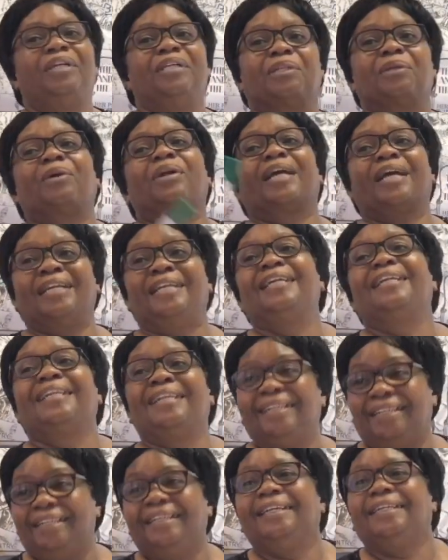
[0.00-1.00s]

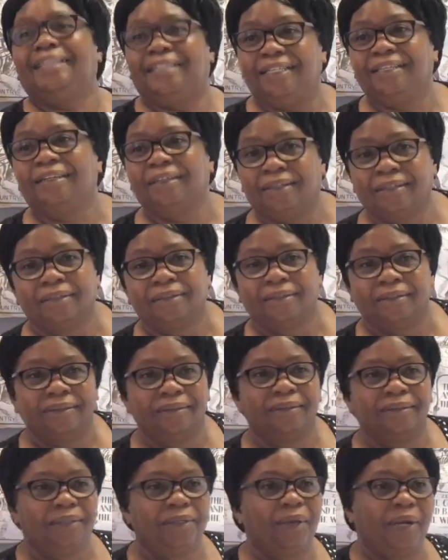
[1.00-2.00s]
already leading.
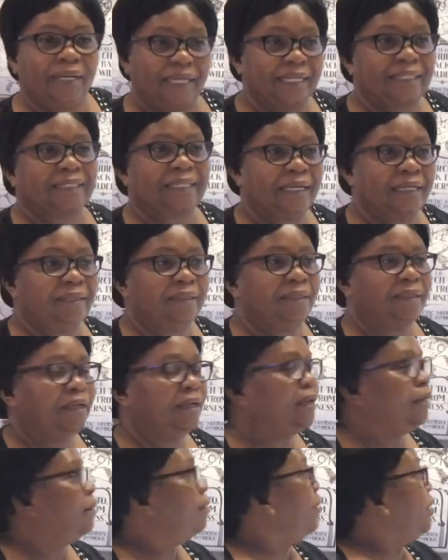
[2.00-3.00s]
You understand?
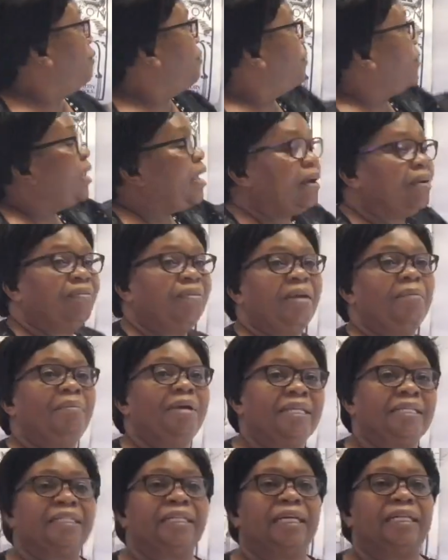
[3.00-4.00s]
If we have a
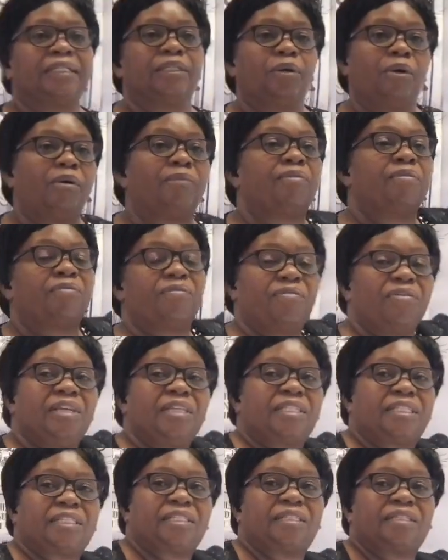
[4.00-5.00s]
message of
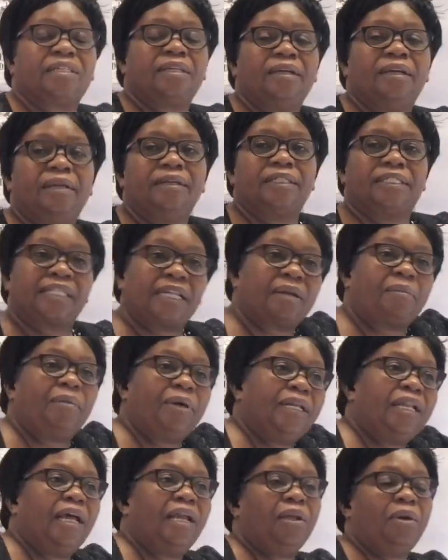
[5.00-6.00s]
feasts,
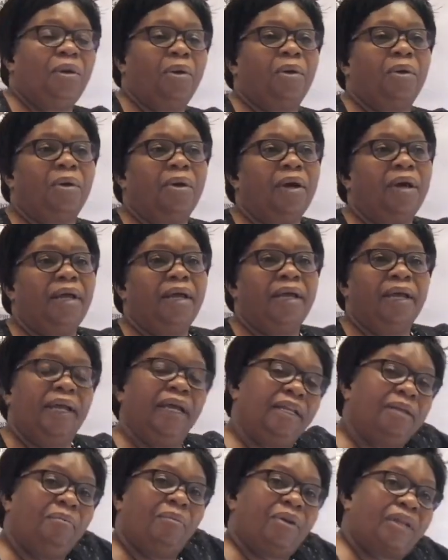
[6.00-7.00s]
ceremonial law,
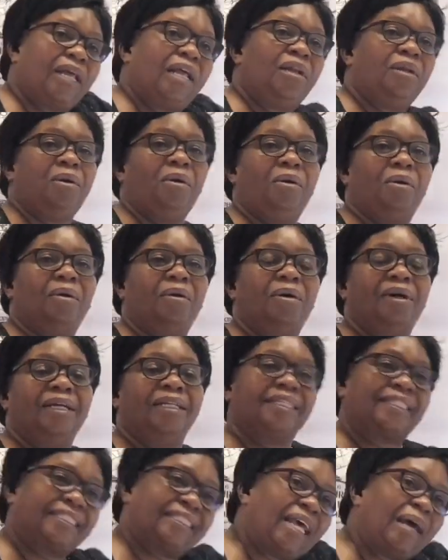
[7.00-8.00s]
and moral law,
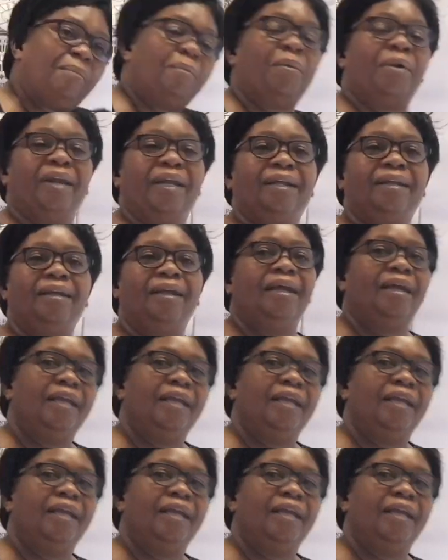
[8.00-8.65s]
some way,